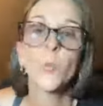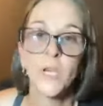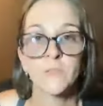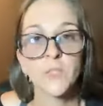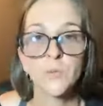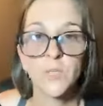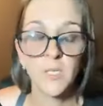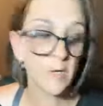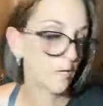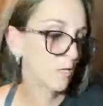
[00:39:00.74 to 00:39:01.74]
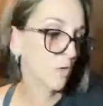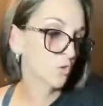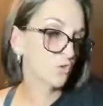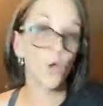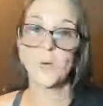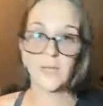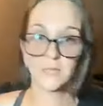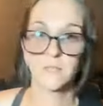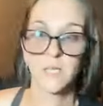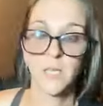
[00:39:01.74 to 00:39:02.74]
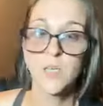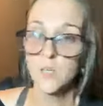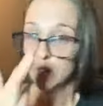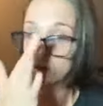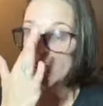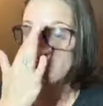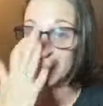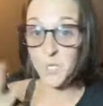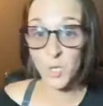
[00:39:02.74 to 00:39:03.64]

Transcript: whenever you need it. So, Anthony, I'm